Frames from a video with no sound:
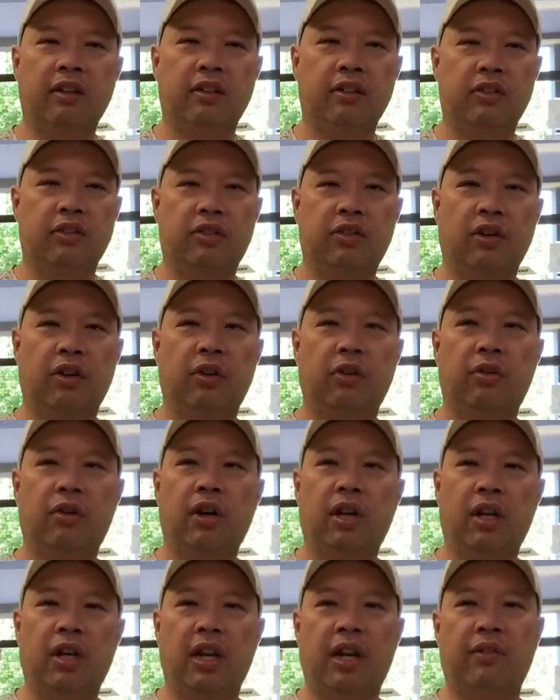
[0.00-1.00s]
So
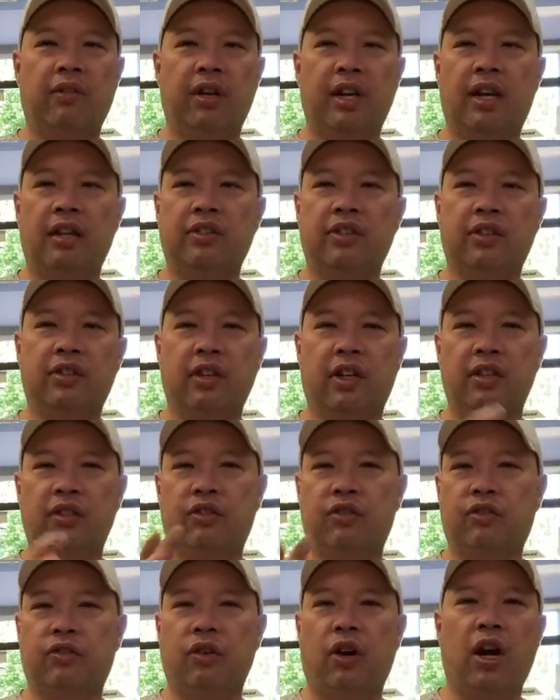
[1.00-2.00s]
11 ounces
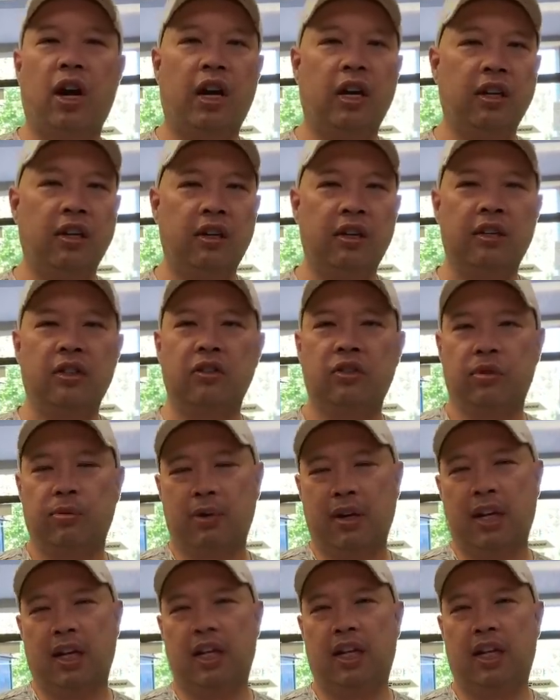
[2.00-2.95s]
unstrung, so about